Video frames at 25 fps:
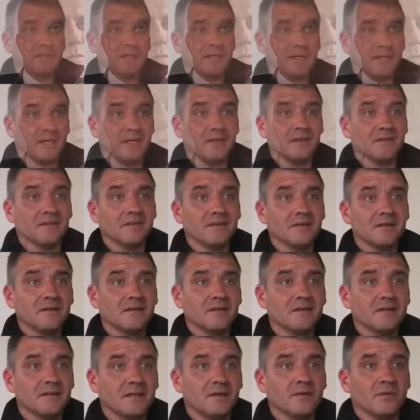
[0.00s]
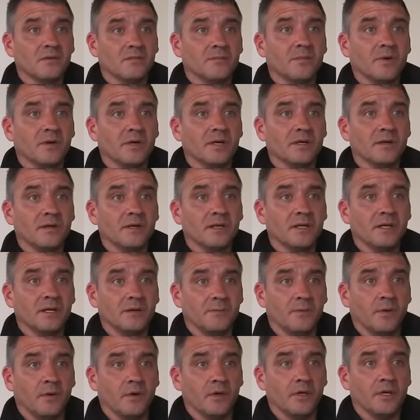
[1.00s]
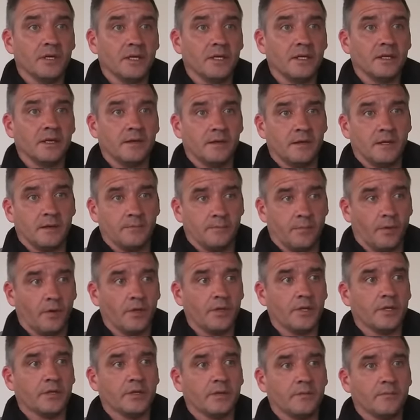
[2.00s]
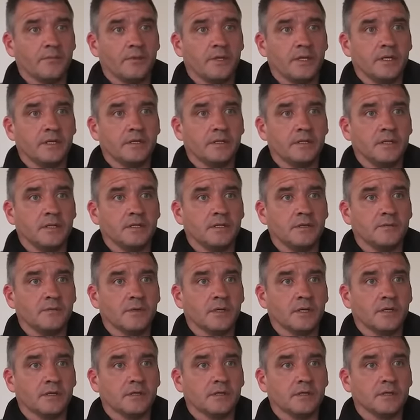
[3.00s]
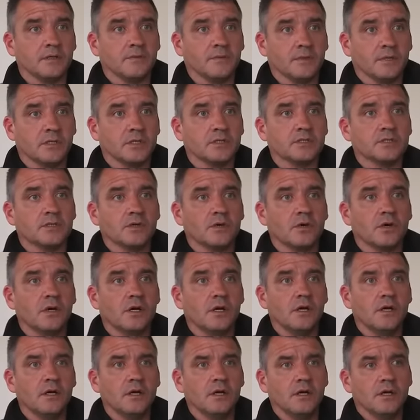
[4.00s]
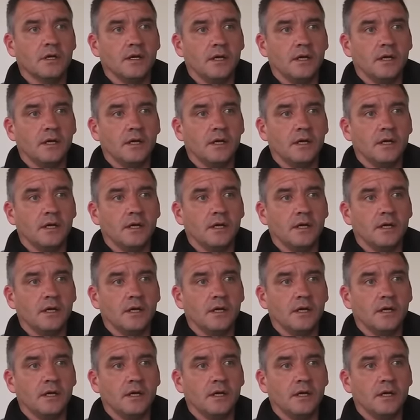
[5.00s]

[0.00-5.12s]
He cared, you know, but it bothered him that you were distraught.